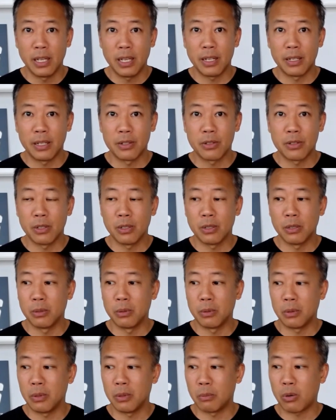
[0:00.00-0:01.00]
And
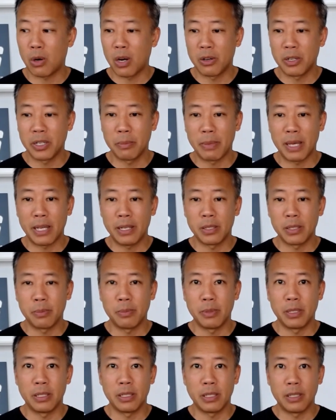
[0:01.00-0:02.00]
so priority
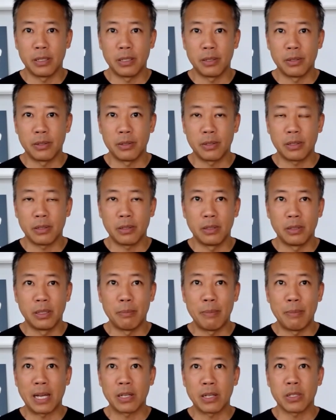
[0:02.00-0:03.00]
management is
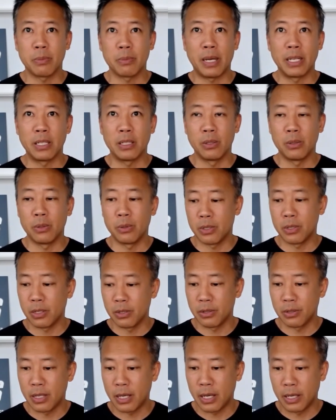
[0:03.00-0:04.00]
the maxim I use
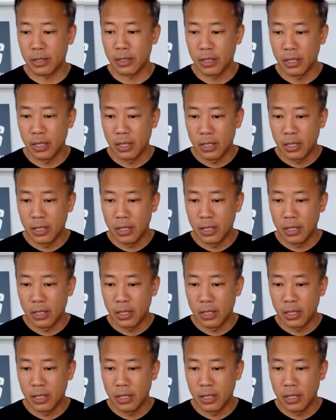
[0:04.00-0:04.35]
is that